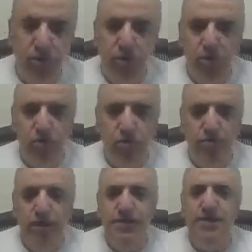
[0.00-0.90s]
So
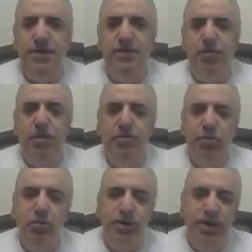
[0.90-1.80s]
basically what I'm
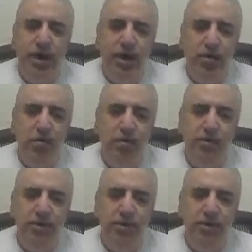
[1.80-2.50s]
doing now,